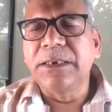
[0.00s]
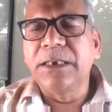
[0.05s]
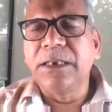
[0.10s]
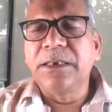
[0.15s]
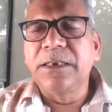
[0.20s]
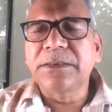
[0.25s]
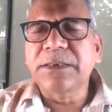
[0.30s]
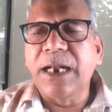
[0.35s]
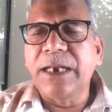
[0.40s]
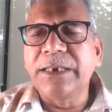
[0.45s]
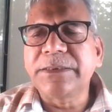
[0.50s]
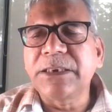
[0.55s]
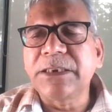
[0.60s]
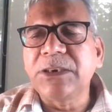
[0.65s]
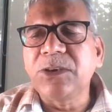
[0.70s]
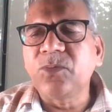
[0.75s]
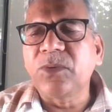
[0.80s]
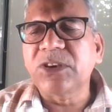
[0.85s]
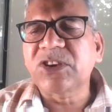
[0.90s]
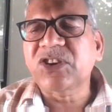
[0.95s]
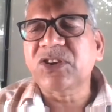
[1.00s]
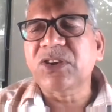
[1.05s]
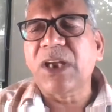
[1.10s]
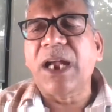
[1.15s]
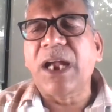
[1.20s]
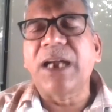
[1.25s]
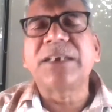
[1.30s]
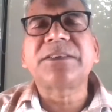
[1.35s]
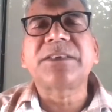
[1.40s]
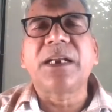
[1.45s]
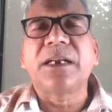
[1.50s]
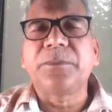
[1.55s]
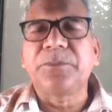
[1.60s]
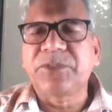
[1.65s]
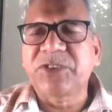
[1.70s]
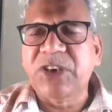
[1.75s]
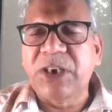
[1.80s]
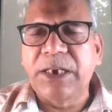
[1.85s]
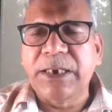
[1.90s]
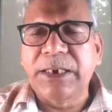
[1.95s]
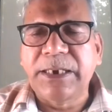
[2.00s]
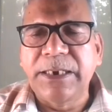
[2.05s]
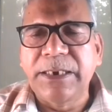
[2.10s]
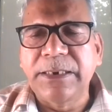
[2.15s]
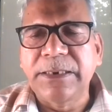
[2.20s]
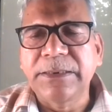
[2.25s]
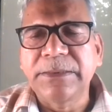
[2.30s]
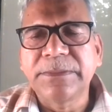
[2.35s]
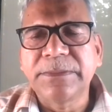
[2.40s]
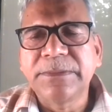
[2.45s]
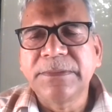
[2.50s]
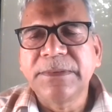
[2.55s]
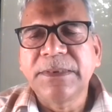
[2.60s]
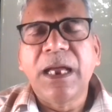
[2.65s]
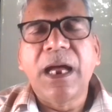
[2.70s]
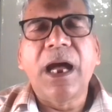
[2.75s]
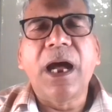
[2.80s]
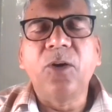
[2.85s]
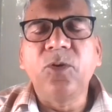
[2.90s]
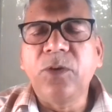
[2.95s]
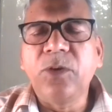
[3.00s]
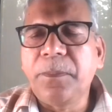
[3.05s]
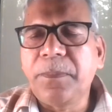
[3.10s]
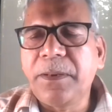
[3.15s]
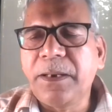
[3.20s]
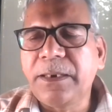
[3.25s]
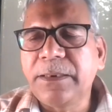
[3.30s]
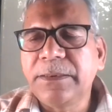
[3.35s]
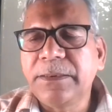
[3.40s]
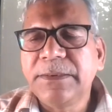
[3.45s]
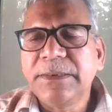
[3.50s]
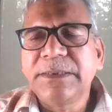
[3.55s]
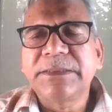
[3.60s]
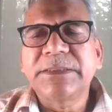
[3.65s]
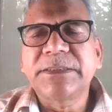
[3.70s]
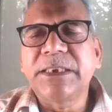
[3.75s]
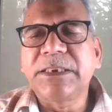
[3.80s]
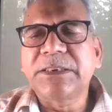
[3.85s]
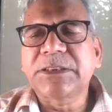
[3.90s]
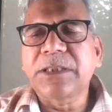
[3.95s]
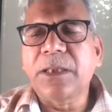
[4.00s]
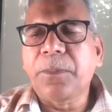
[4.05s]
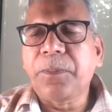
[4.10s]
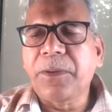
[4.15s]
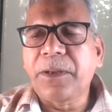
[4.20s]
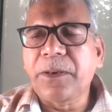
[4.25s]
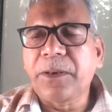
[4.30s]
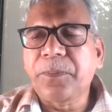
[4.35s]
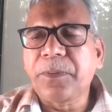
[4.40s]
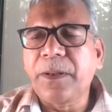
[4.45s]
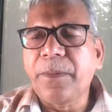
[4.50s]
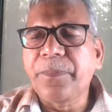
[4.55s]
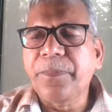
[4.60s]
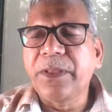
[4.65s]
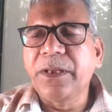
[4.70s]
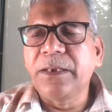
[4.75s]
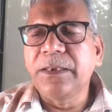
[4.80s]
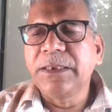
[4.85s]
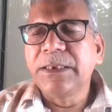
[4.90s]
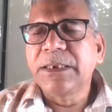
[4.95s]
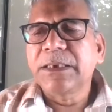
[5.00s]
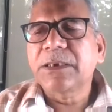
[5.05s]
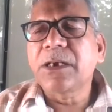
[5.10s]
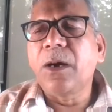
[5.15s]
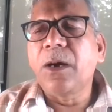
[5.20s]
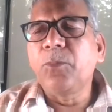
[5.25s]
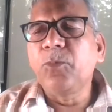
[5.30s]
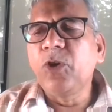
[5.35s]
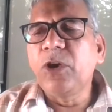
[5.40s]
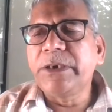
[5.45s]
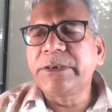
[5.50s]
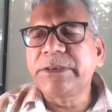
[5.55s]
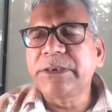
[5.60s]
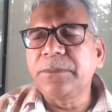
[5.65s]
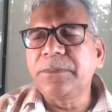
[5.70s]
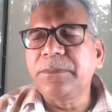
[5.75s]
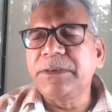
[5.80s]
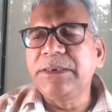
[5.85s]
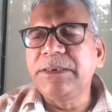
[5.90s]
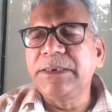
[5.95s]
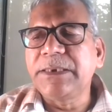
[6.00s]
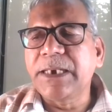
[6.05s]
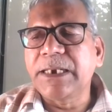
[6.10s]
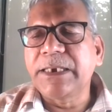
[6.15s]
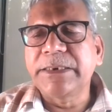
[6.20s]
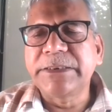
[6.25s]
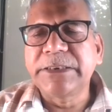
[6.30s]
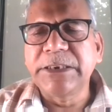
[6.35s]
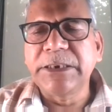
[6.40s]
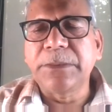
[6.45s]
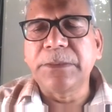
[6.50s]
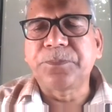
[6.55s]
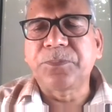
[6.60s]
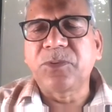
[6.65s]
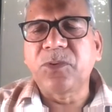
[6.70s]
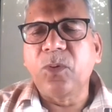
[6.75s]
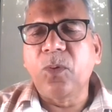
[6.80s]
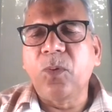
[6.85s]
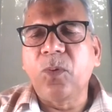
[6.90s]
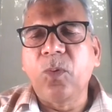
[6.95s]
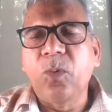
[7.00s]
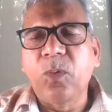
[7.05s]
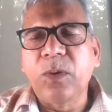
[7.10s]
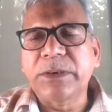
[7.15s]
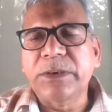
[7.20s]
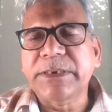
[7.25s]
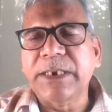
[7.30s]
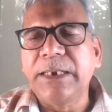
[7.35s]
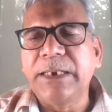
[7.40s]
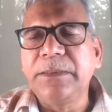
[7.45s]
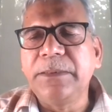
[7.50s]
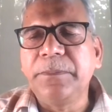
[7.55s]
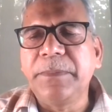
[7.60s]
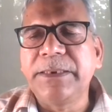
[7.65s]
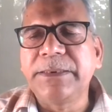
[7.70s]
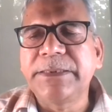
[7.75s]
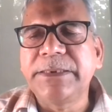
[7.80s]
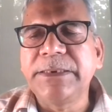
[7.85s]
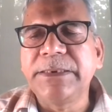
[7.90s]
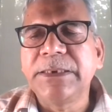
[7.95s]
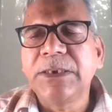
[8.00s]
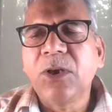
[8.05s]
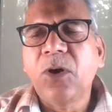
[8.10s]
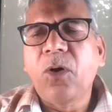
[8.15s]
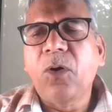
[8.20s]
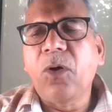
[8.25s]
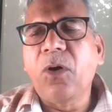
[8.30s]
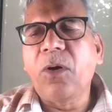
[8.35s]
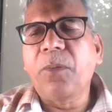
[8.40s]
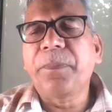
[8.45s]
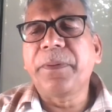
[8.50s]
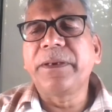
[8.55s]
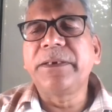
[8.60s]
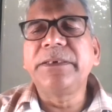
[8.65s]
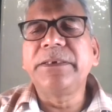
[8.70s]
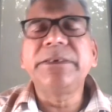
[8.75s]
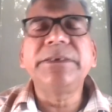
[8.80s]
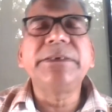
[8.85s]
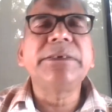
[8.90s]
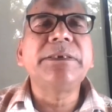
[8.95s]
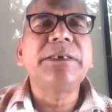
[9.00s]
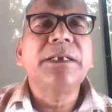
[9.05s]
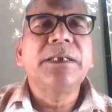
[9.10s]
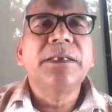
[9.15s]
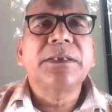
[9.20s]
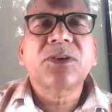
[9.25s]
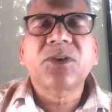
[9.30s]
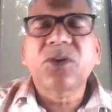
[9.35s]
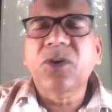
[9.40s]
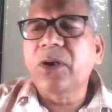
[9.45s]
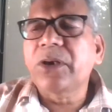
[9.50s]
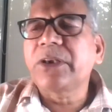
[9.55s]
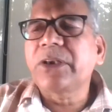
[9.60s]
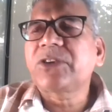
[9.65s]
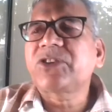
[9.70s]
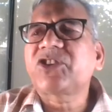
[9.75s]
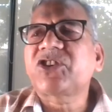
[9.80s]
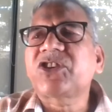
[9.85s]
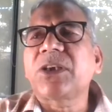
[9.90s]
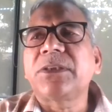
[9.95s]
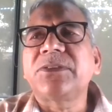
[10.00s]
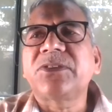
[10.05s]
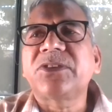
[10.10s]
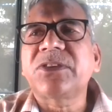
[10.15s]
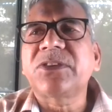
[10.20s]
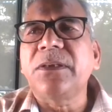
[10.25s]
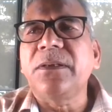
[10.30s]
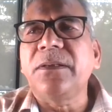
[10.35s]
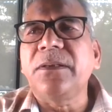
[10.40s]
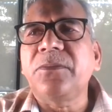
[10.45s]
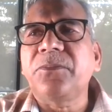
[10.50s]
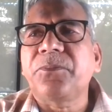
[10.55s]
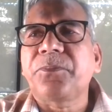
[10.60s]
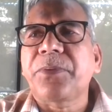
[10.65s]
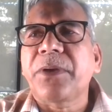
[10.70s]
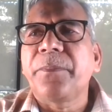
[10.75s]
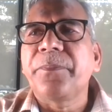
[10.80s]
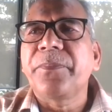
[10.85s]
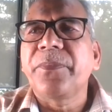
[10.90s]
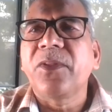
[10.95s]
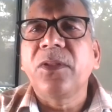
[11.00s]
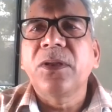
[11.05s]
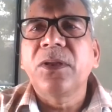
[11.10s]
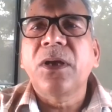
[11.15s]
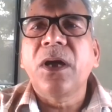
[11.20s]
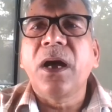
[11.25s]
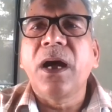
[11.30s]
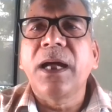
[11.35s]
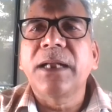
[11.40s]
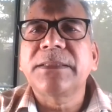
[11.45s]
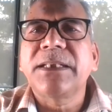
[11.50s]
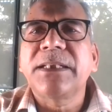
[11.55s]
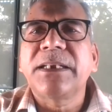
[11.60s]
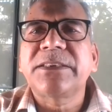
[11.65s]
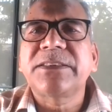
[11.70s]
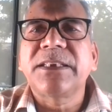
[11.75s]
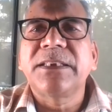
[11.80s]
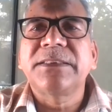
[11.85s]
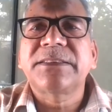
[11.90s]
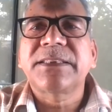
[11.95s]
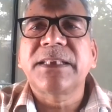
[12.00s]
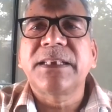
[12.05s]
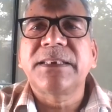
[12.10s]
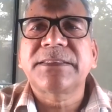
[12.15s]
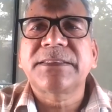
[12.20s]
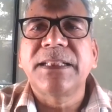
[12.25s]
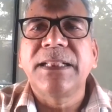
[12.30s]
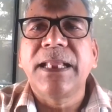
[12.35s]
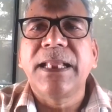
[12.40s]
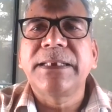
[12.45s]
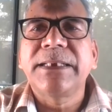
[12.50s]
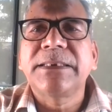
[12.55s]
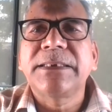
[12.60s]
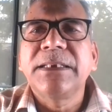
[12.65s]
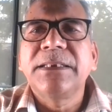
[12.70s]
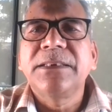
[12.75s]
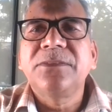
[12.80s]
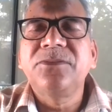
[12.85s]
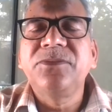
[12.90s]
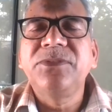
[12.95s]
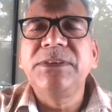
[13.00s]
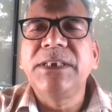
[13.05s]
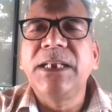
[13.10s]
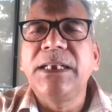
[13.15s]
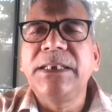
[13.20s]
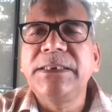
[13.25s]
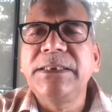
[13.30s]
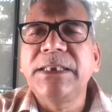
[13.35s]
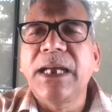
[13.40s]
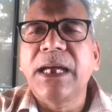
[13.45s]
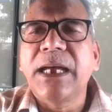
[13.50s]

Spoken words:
continuous short-term tracking. However, they suffer from the cumulative error drift over time and they often need corrections from other sensors like the